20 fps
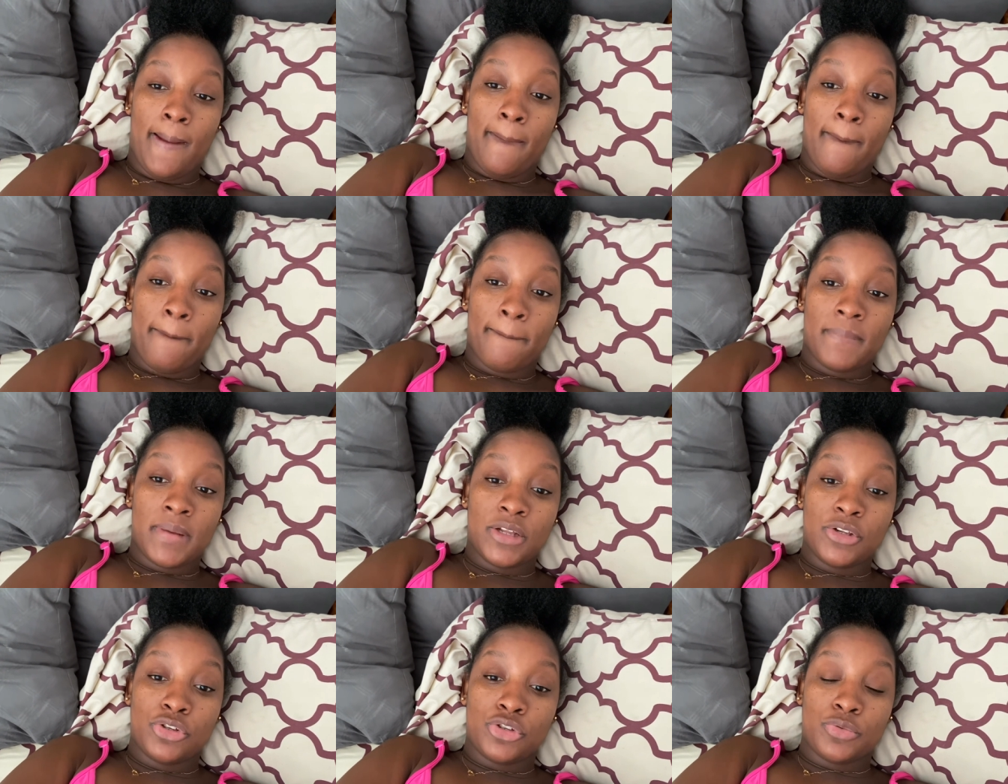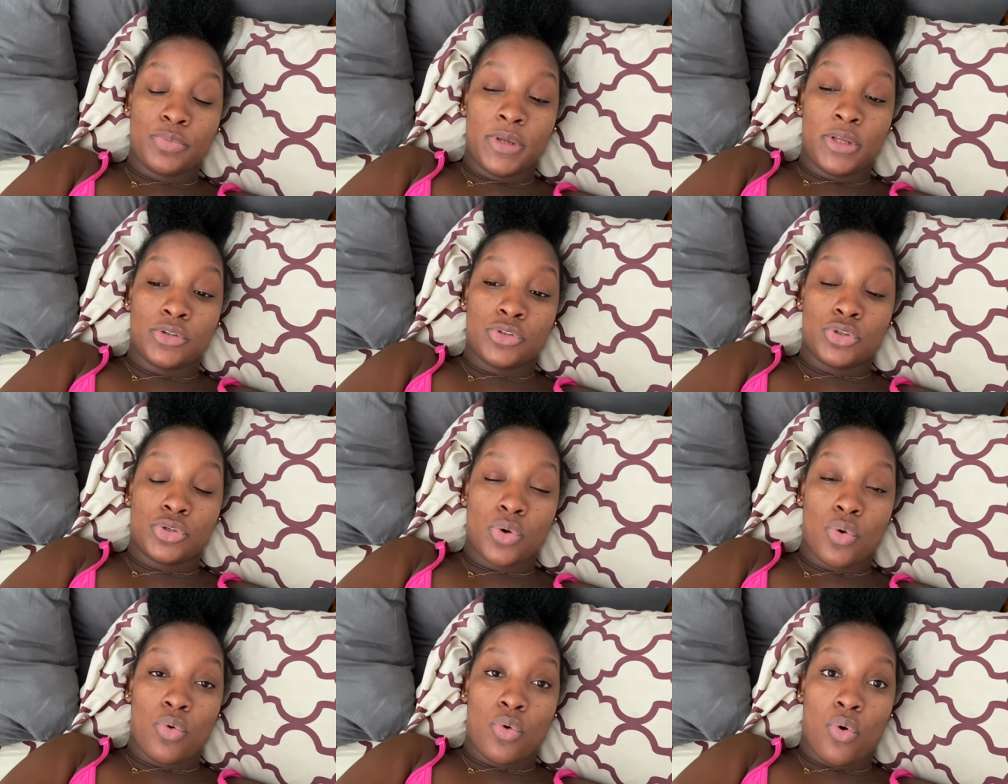it just be
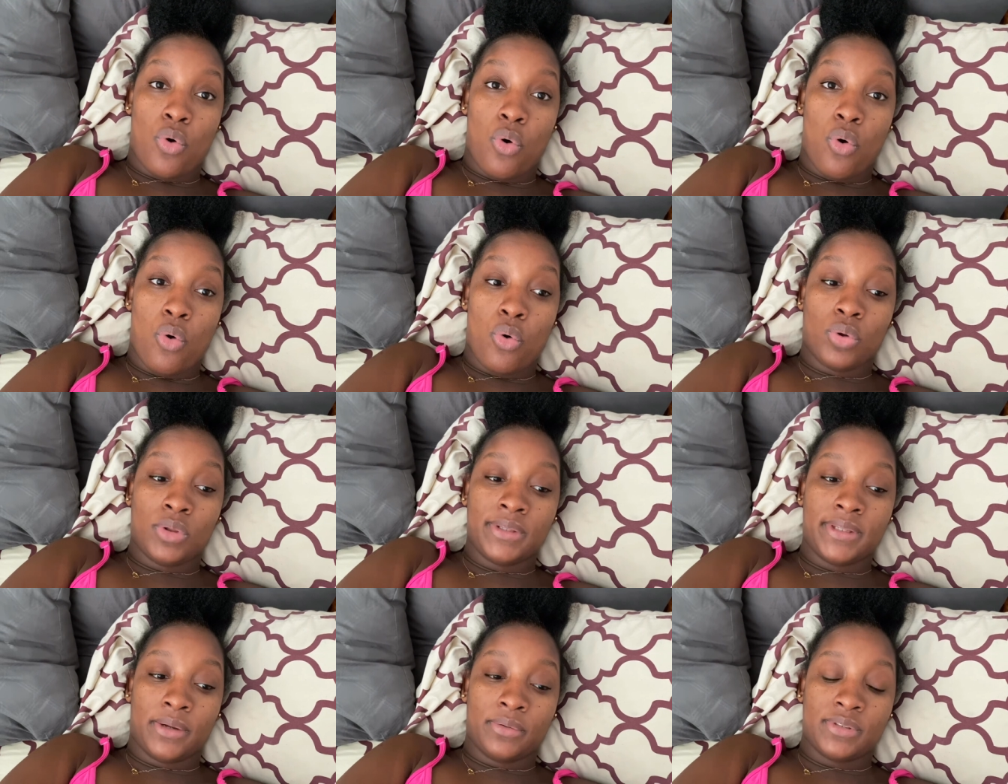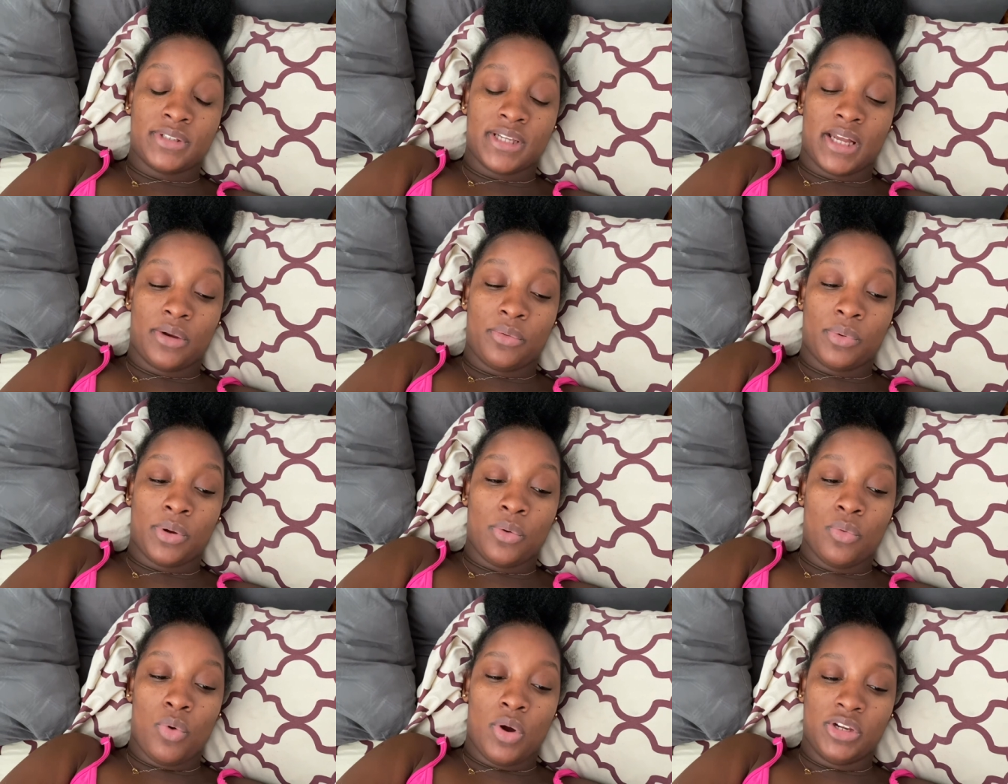so cold outside where
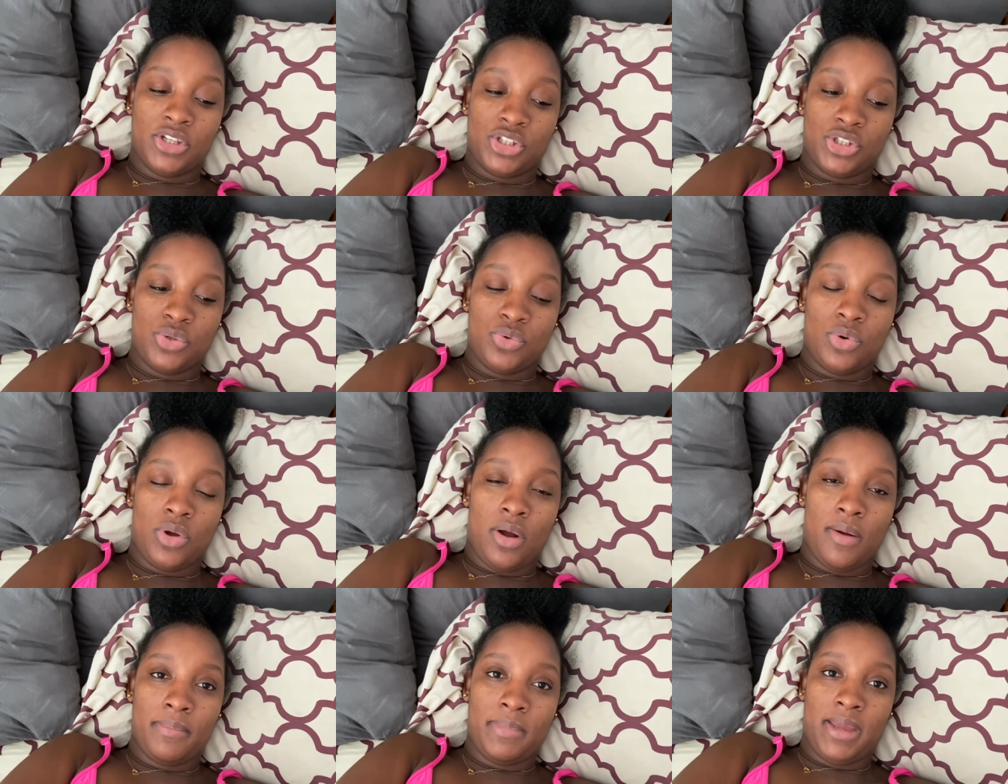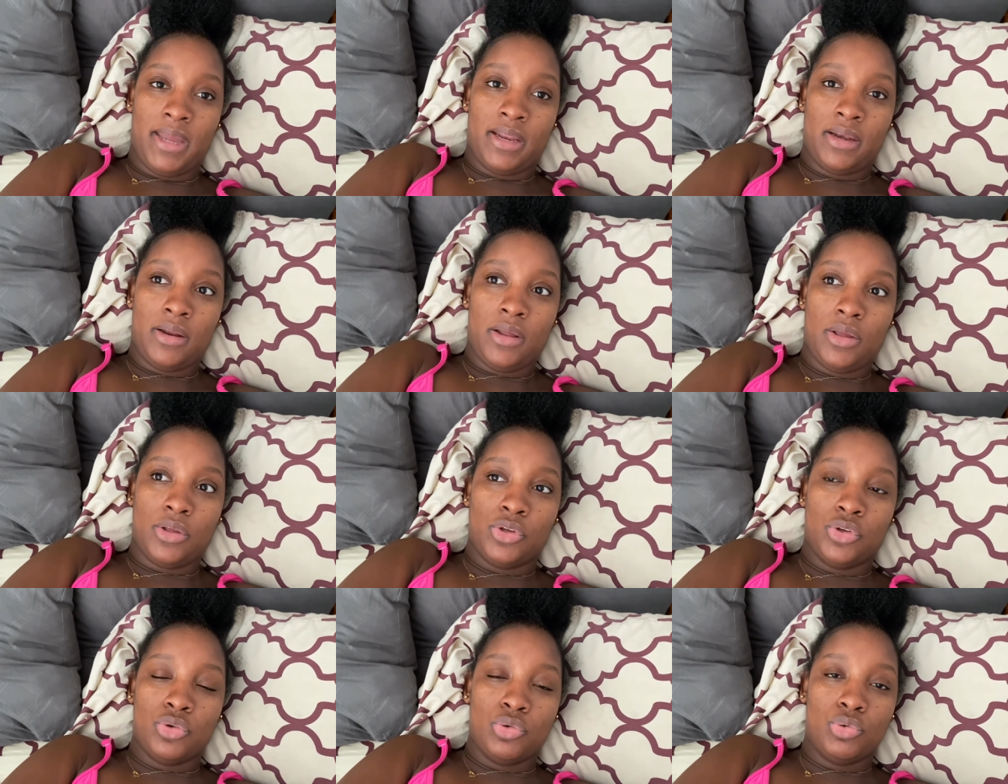once you come in,
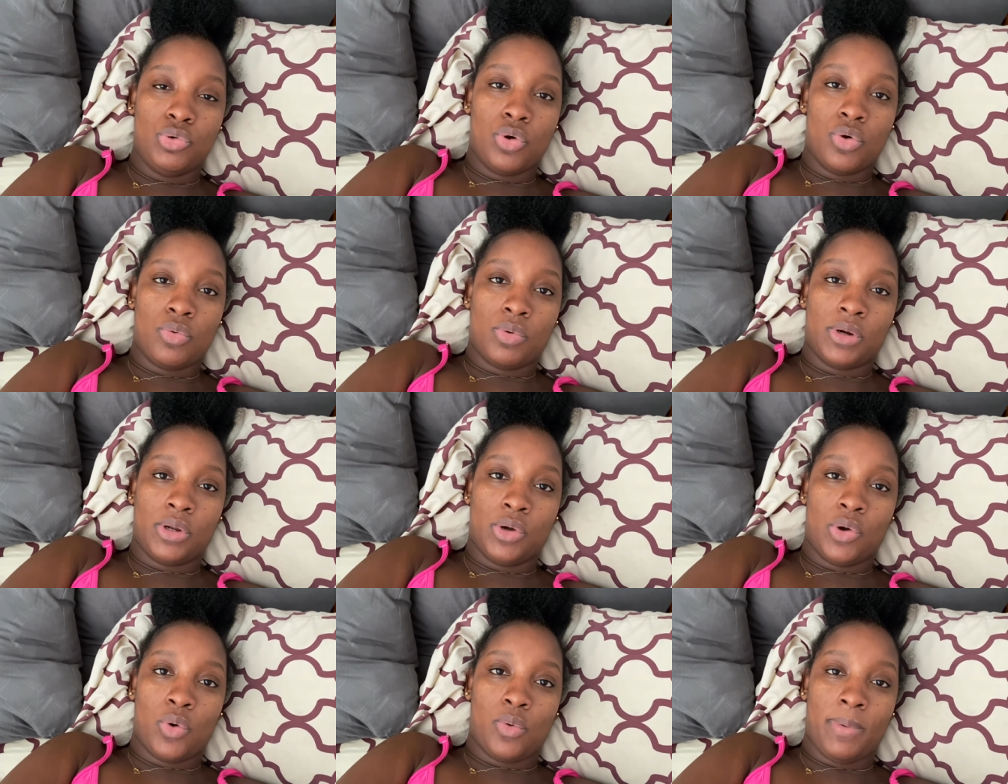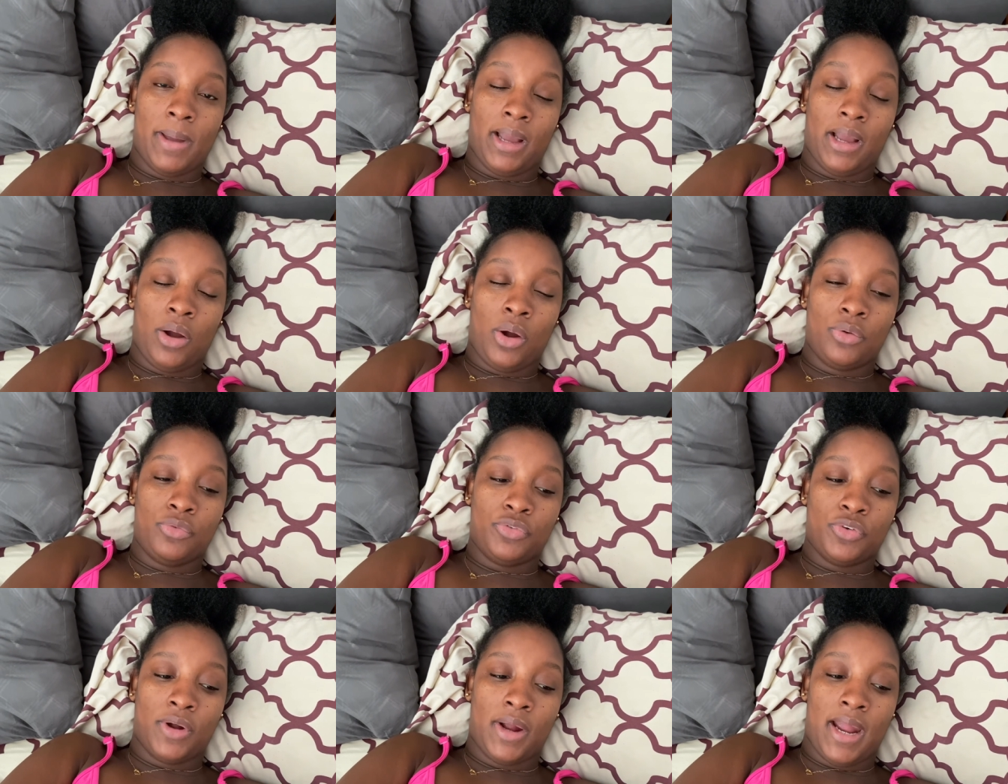you don't want to go back out
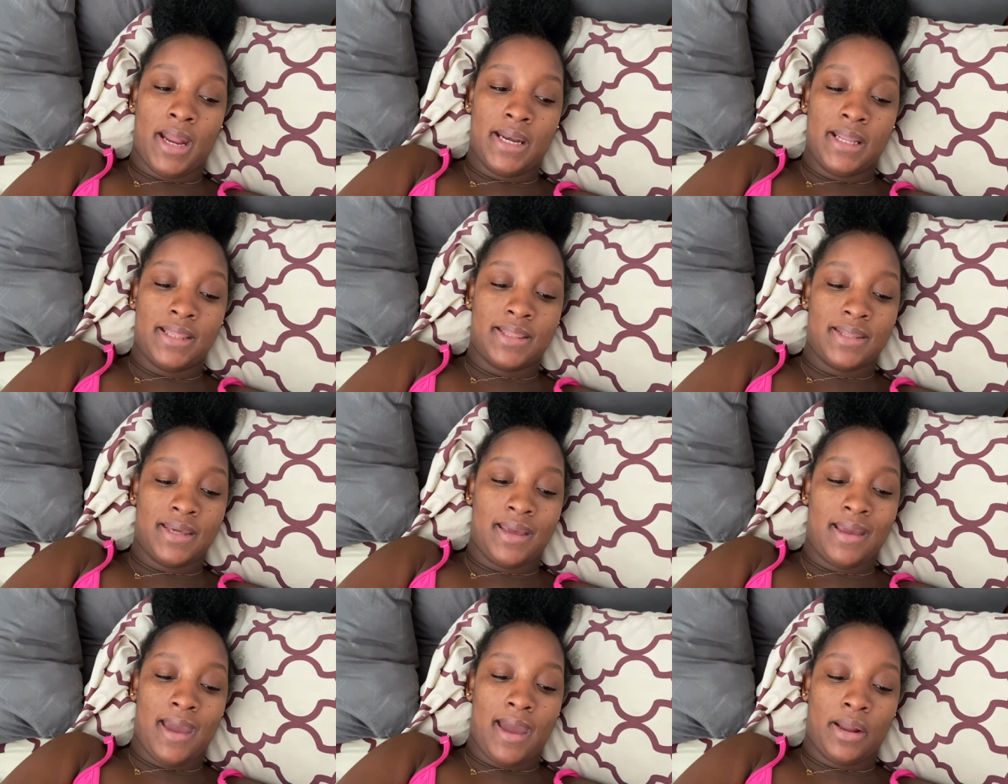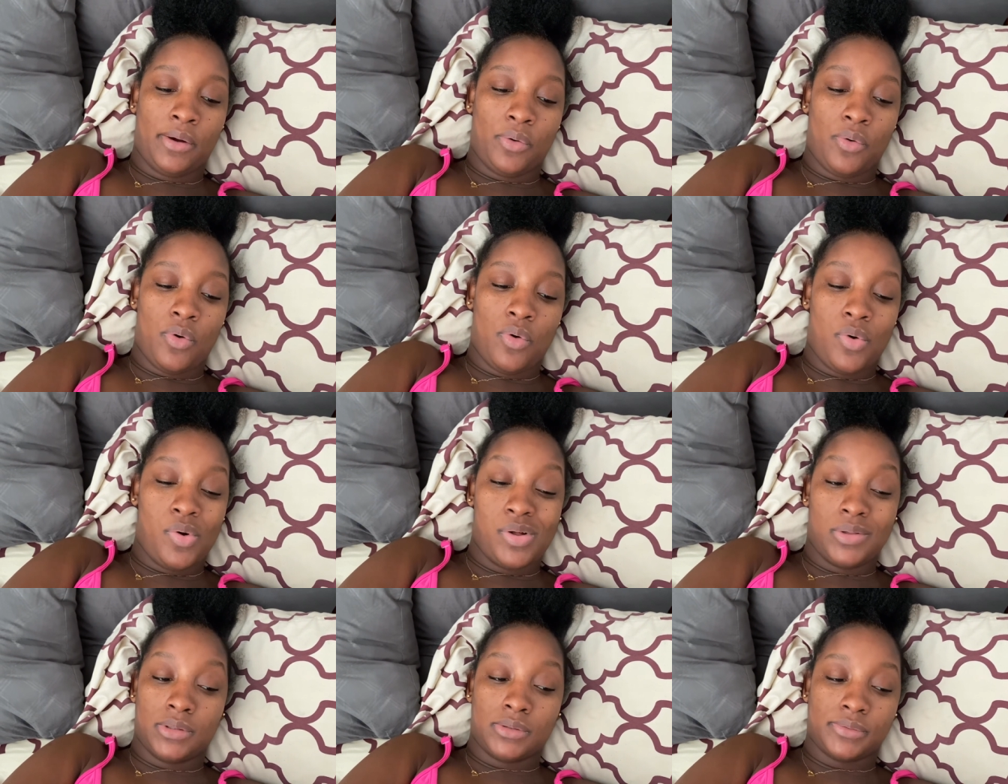for anything at
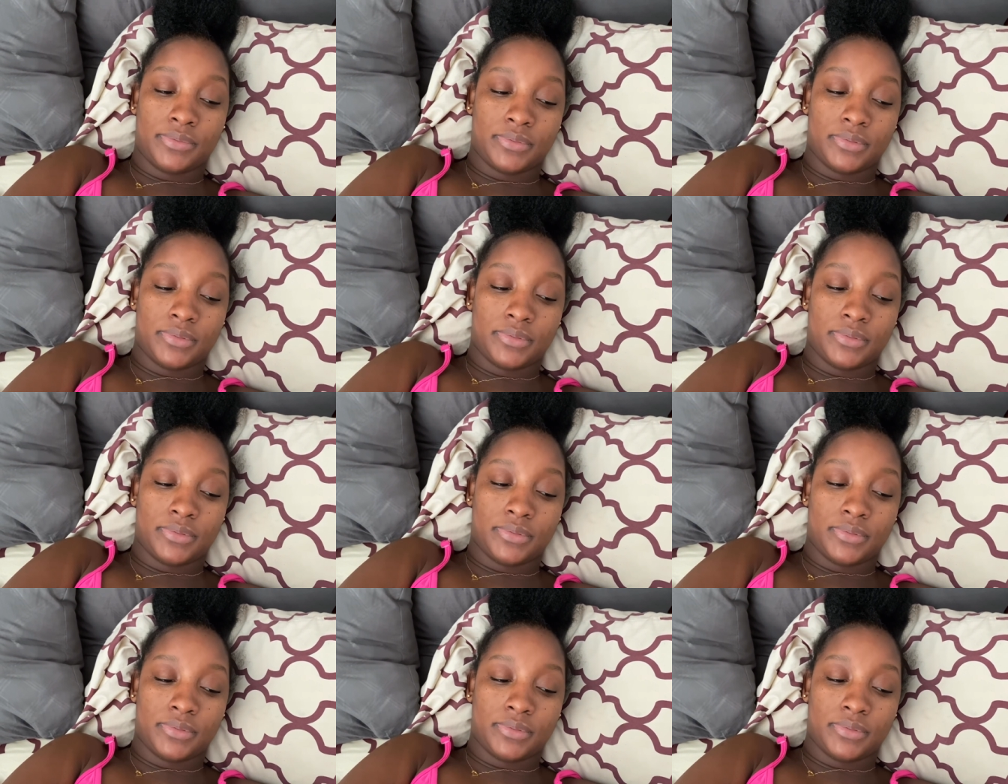all.